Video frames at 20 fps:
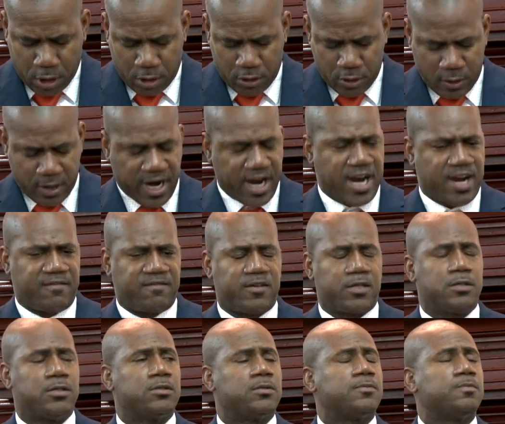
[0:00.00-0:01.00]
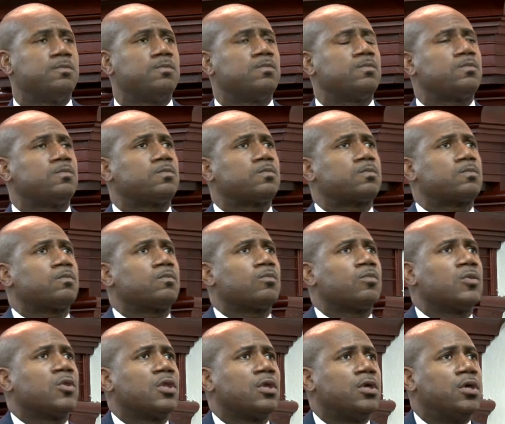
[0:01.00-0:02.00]
you have
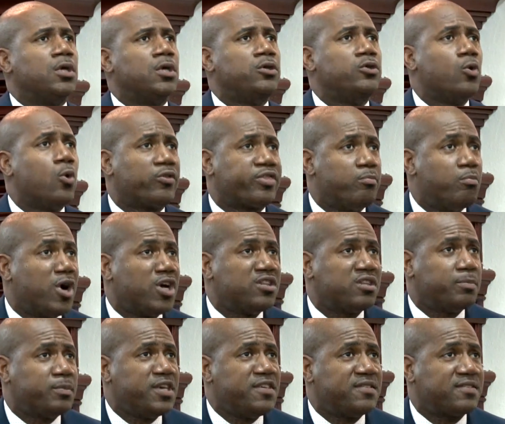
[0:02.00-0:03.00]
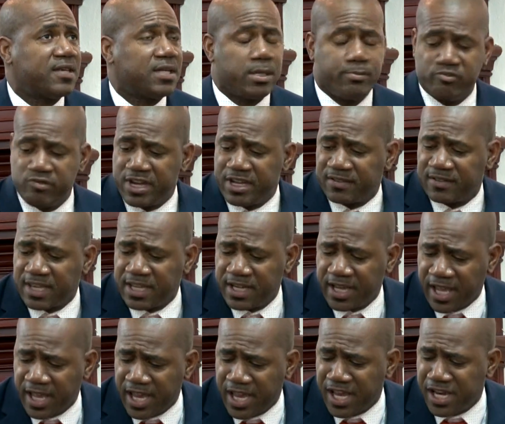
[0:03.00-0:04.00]
Youth Month being
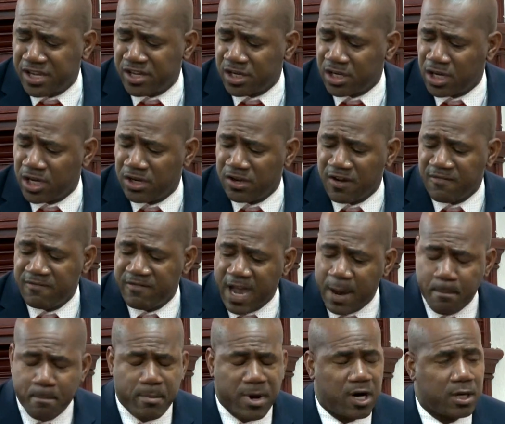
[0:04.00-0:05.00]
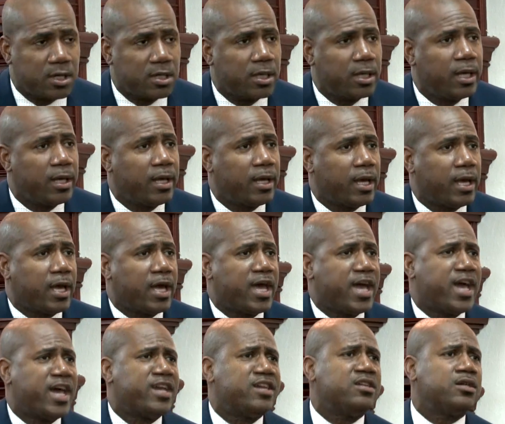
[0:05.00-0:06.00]
celebrated in November
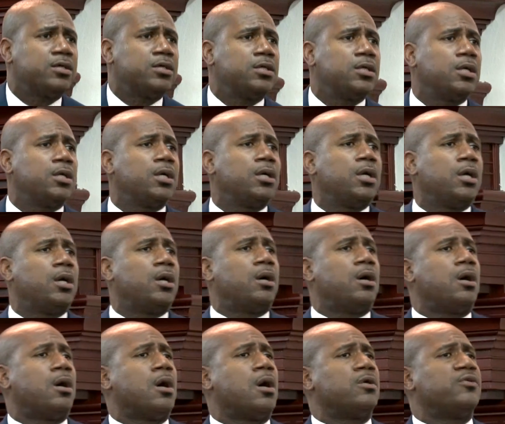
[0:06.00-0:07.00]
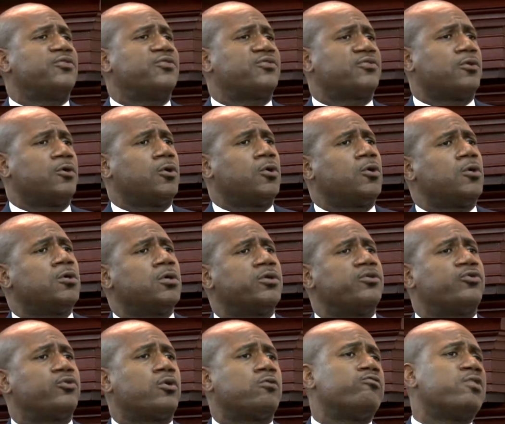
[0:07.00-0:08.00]
and also
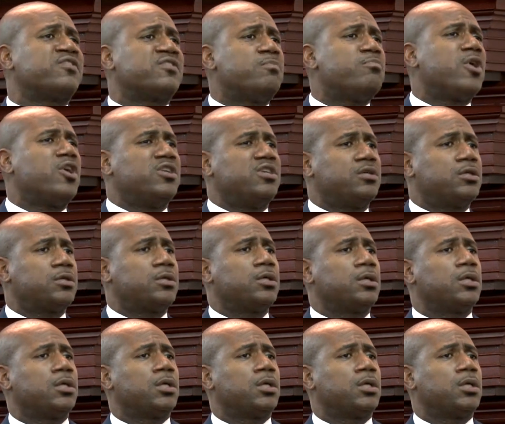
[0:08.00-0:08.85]
Tourism Month.